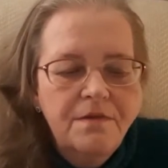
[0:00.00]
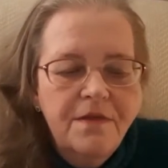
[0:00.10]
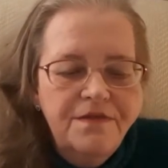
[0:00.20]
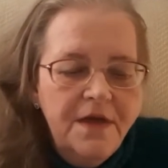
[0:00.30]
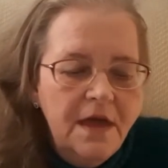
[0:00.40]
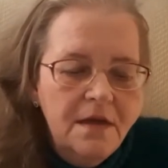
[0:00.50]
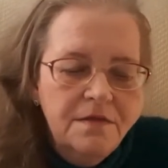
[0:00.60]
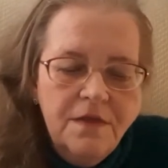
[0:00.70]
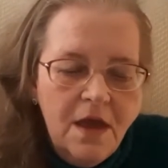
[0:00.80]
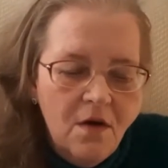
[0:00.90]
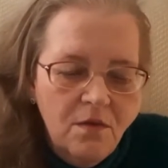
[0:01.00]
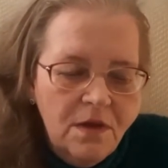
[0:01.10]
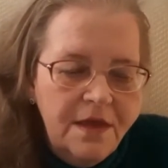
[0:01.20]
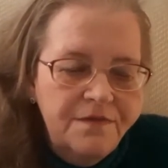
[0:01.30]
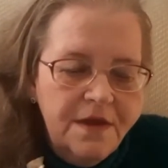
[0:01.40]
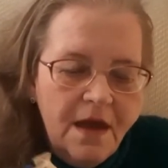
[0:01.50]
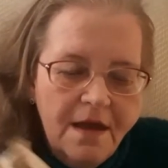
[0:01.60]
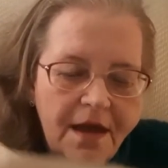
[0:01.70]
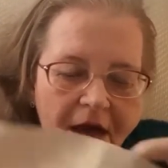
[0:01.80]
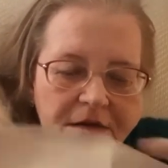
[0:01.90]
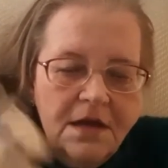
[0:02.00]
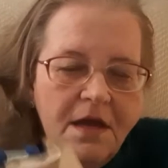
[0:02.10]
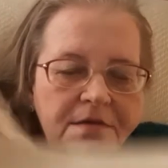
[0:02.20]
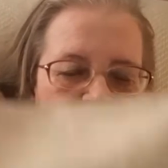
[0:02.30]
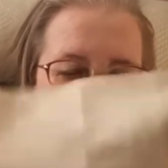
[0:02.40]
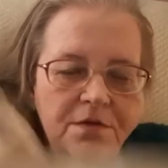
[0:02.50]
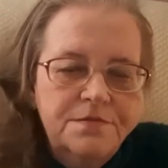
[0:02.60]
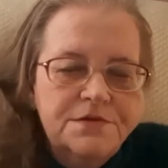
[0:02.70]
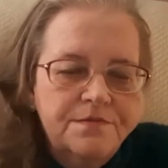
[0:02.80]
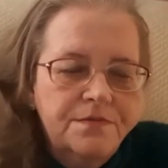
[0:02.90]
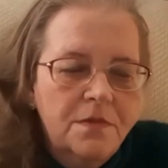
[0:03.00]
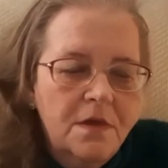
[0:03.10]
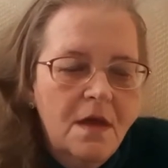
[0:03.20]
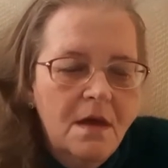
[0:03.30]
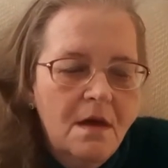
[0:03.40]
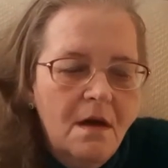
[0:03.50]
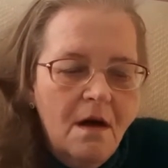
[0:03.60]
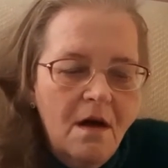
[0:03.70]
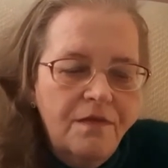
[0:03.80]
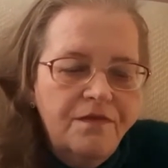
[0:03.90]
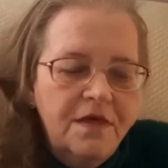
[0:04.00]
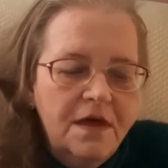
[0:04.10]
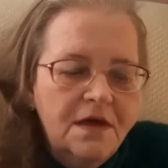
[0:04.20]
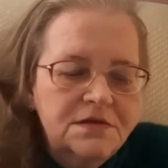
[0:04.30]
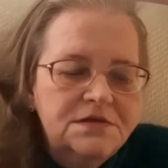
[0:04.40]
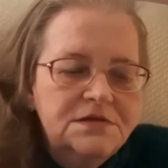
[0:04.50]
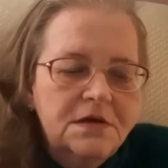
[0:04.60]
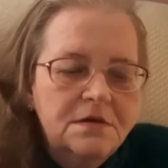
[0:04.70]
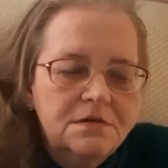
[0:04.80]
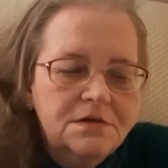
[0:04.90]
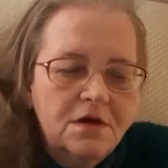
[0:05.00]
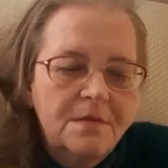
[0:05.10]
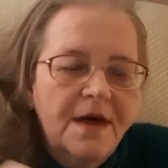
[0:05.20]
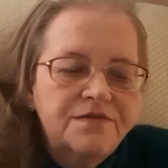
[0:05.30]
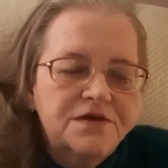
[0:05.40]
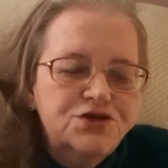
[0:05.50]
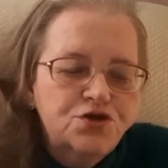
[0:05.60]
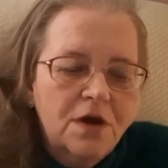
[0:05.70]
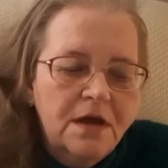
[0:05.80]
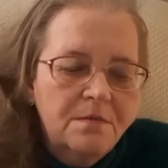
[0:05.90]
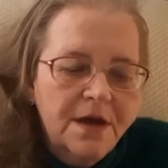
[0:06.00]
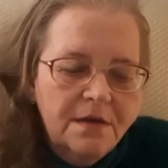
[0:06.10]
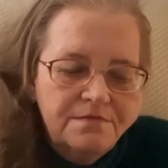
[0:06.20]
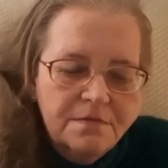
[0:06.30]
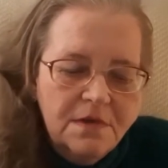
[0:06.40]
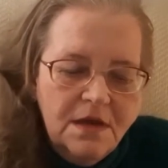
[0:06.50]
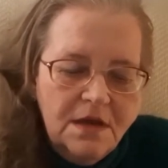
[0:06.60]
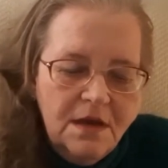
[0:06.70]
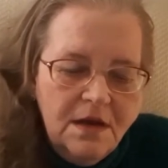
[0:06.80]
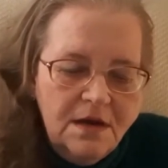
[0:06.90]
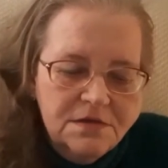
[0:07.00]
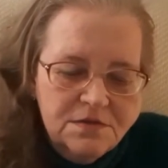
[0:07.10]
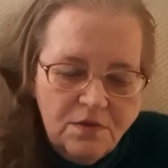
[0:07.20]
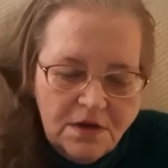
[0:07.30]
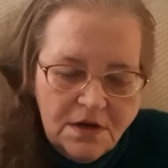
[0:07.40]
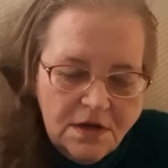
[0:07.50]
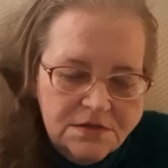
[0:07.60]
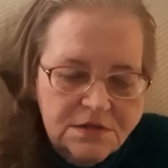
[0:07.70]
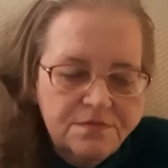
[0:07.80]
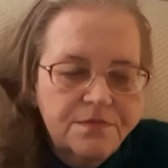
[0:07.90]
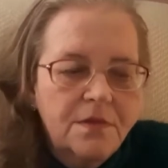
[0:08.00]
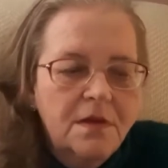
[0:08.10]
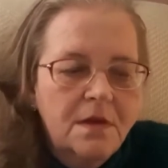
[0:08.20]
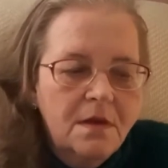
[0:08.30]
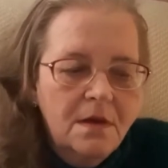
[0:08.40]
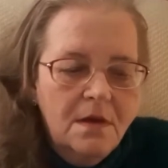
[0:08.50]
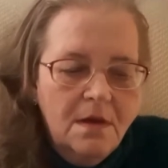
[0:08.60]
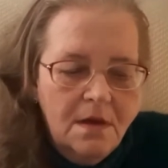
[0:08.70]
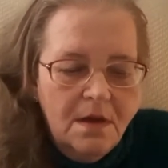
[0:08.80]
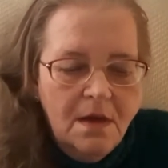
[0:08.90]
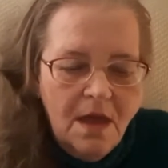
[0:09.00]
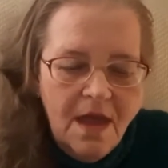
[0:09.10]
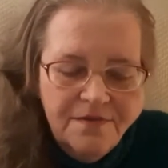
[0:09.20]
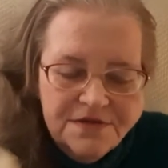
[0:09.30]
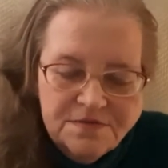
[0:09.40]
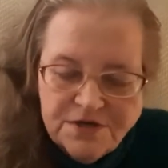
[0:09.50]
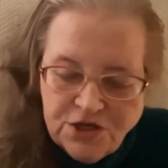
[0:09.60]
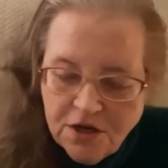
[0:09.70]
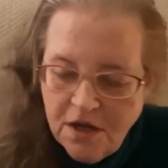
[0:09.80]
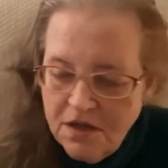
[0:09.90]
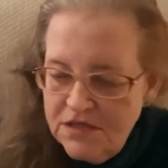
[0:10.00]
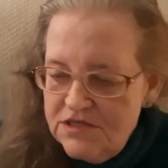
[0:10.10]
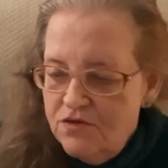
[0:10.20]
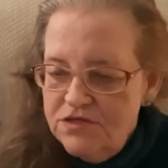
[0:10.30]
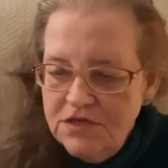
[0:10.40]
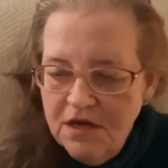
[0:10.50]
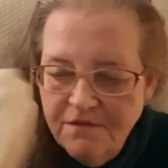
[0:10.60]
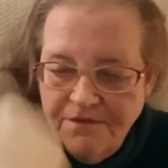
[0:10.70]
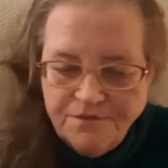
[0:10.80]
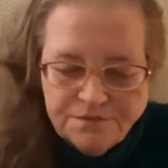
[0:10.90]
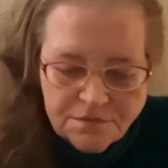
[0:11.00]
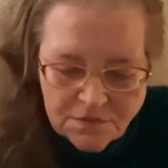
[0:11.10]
the thing. And the only thing I got done, oops, on this, sorry about the string, but it, it is what it is. And this material is so stiff,